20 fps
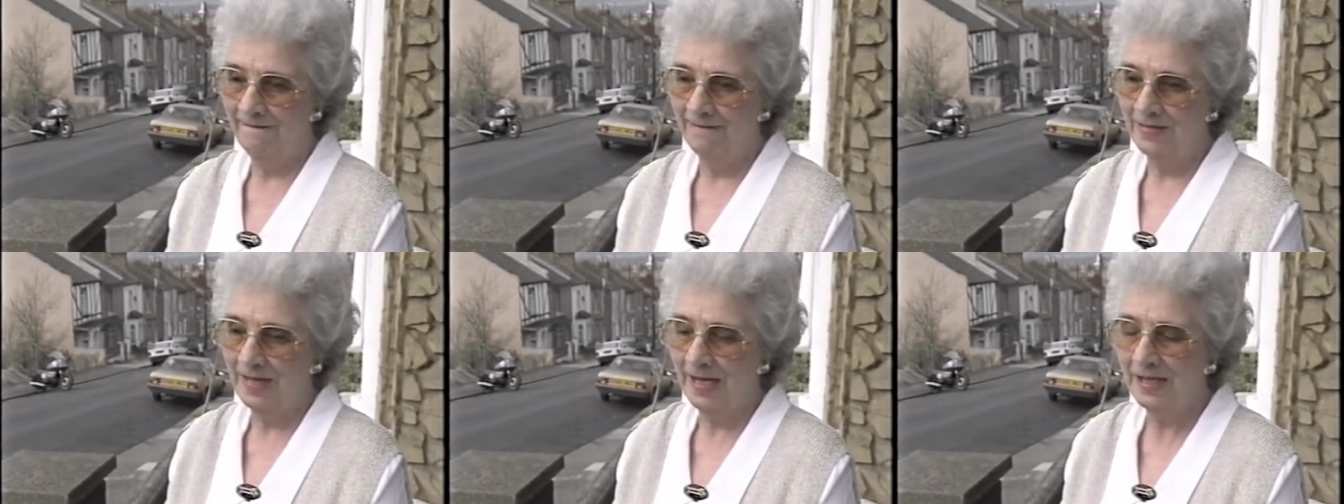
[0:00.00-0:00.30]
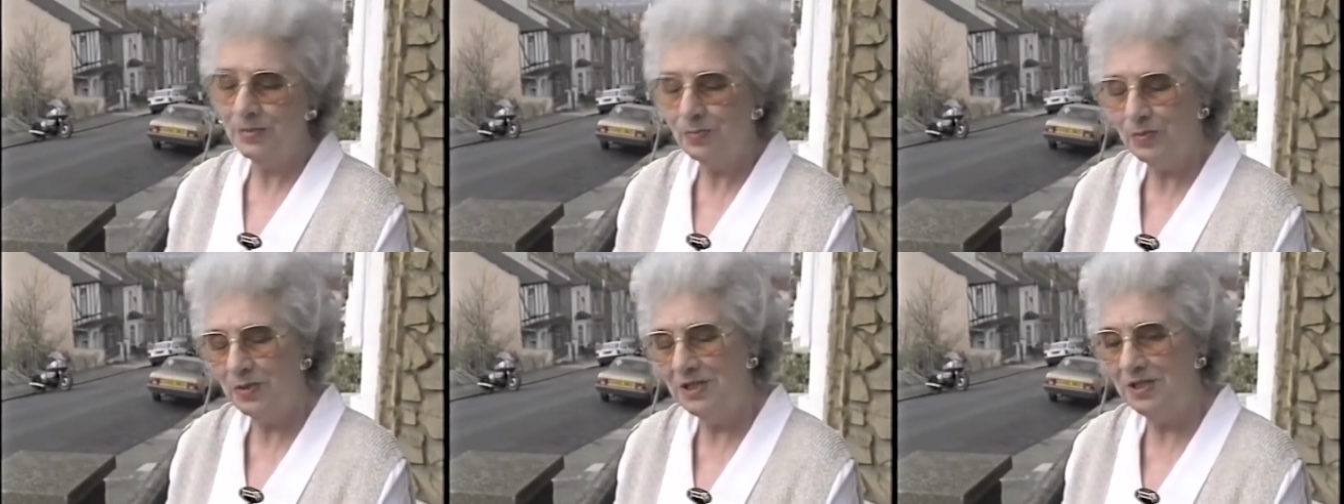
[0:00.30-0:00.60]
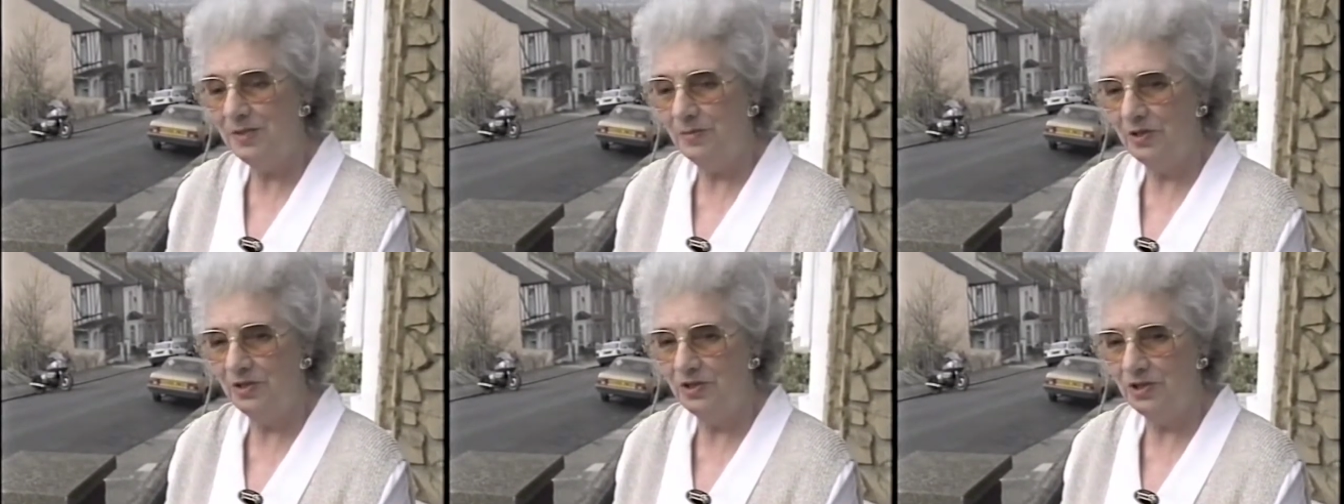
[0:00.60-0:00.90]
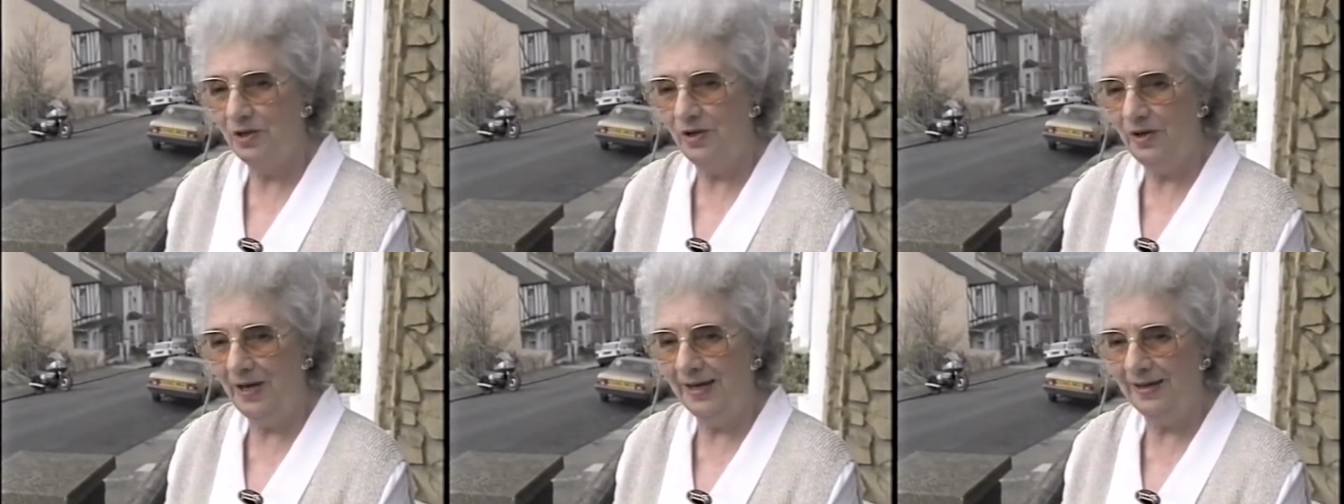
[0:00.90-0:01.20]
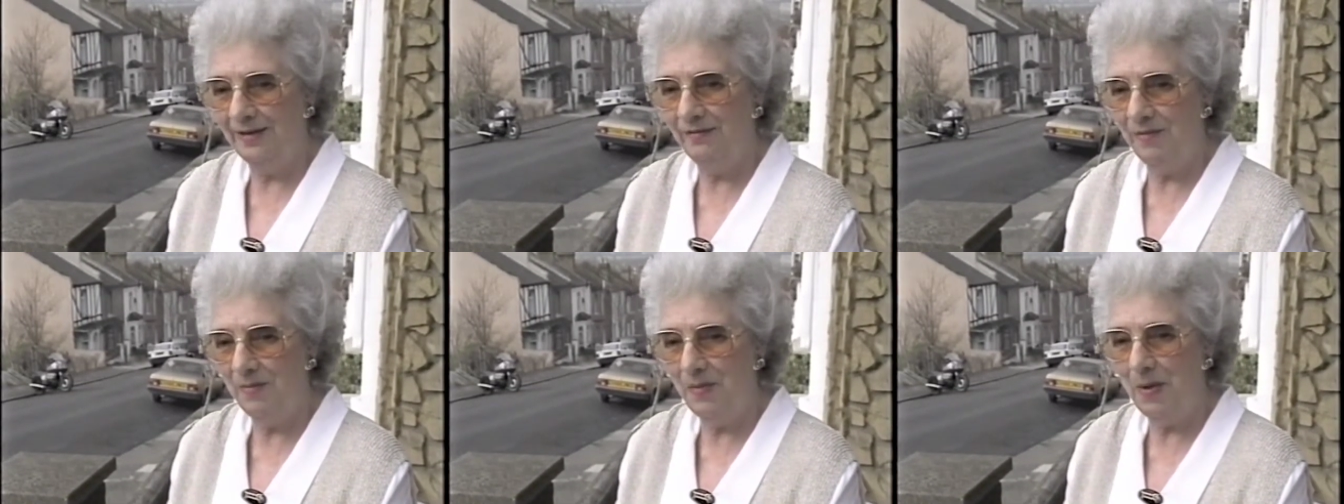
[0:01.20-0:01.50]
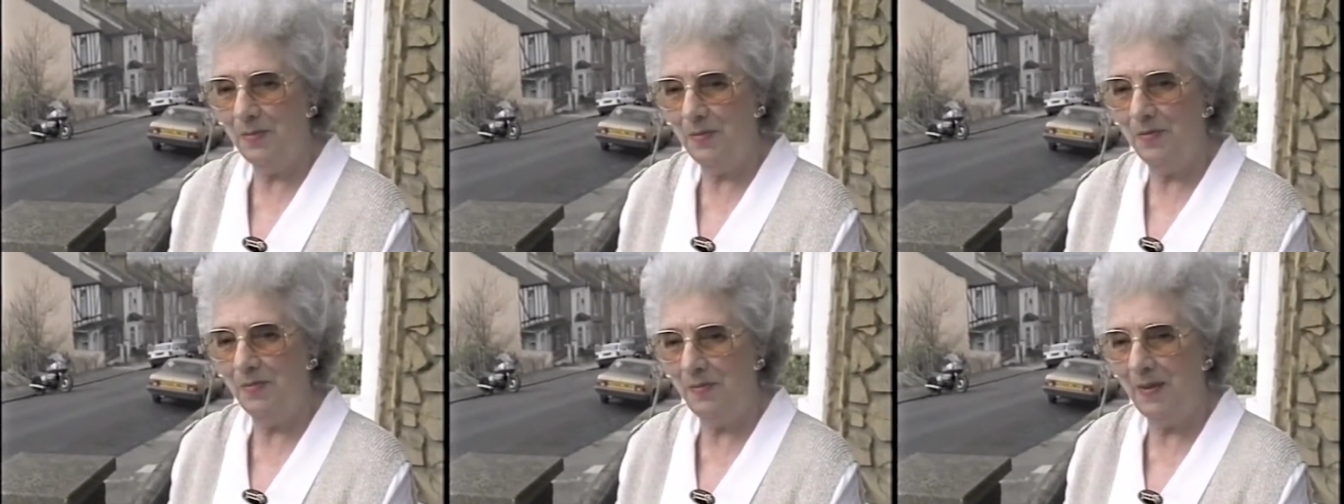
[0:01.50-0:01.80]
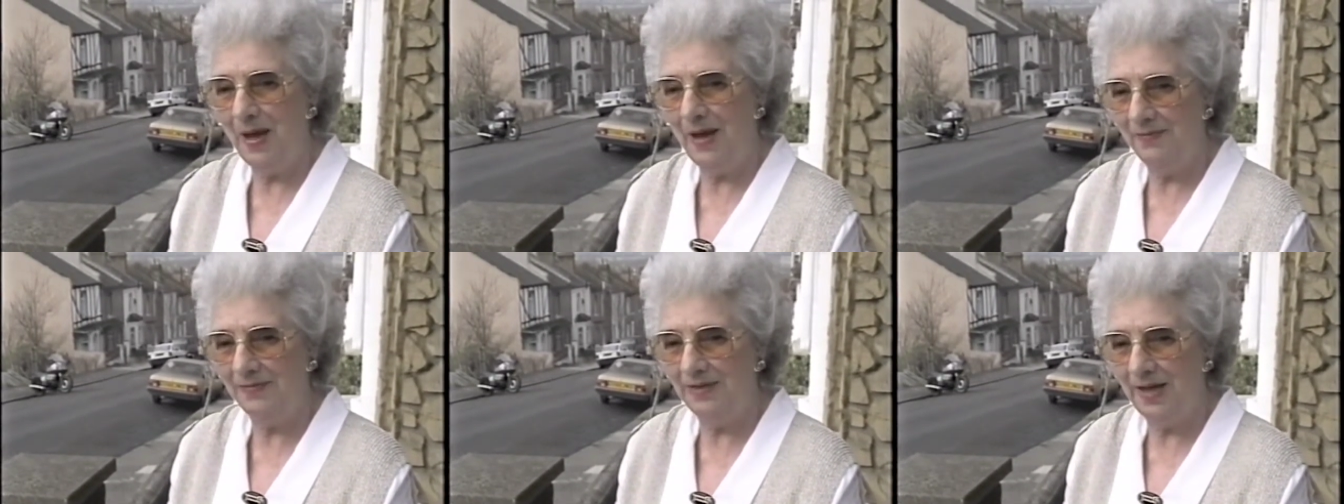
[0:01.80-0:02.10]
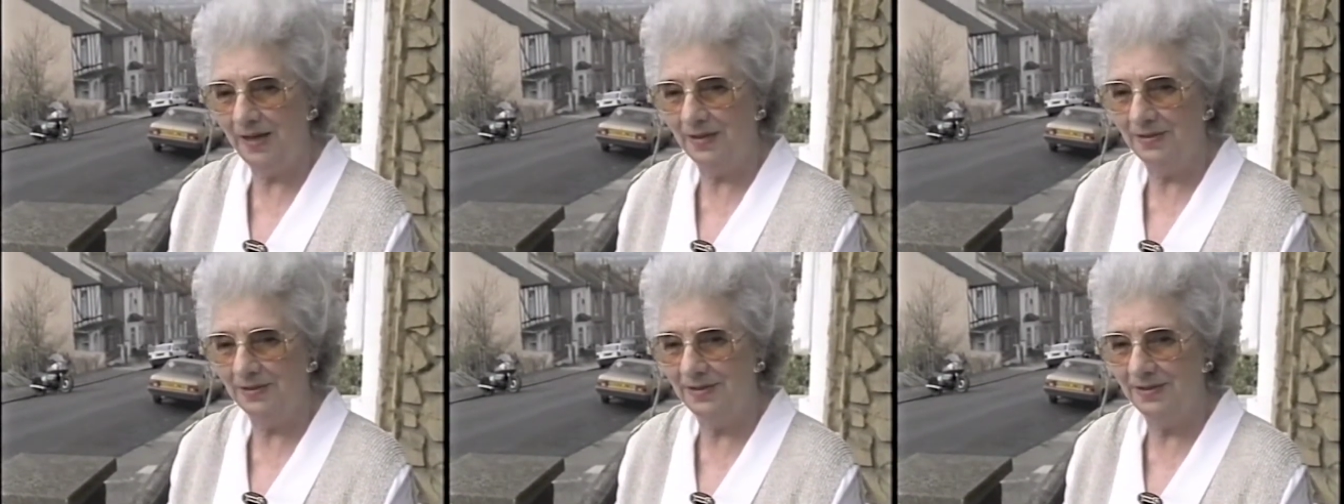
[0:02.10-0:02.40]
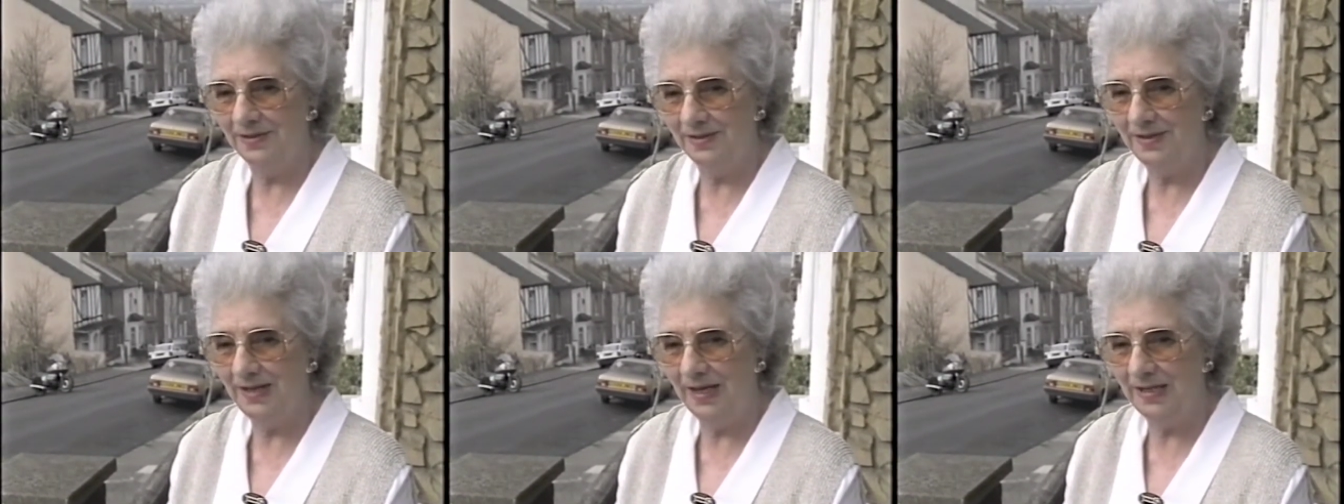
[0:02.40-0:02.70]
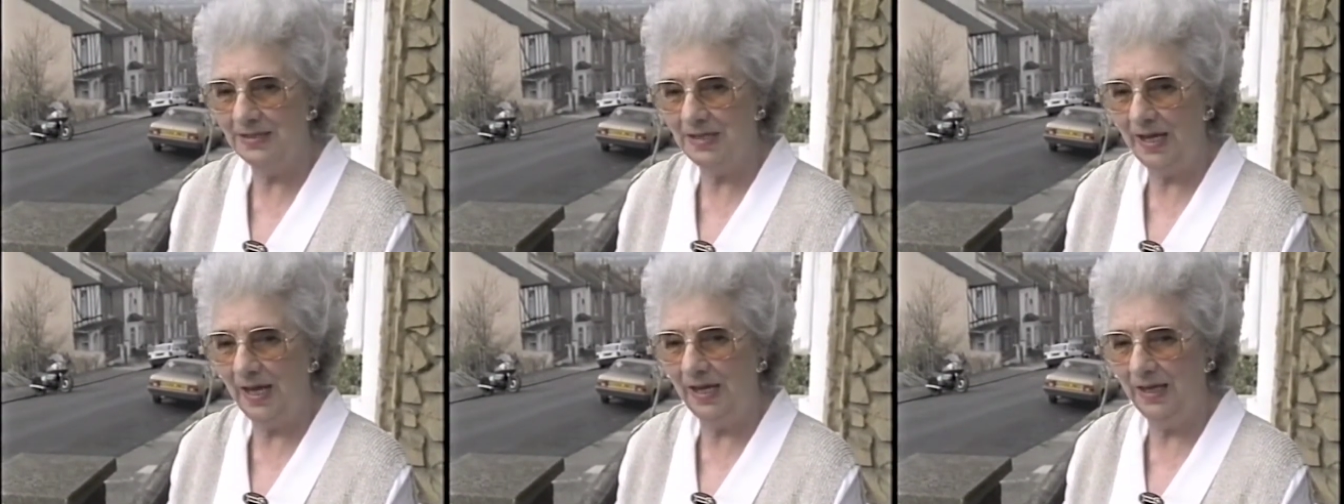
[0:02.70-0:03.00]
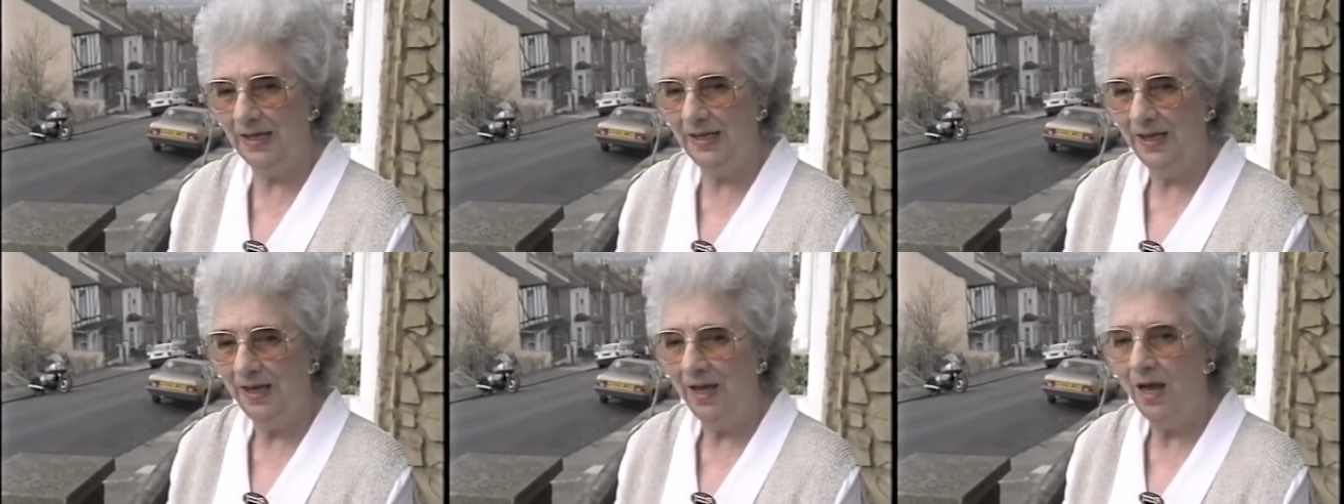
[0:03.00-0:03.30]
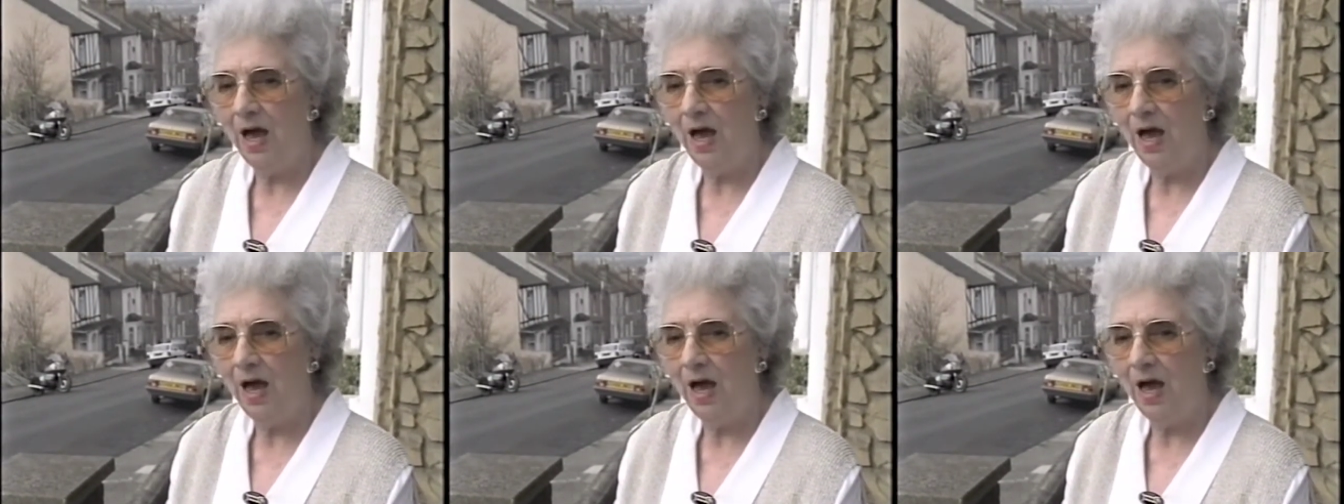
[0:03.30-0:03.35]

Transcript: that's pretty much all I can remember about that, that day.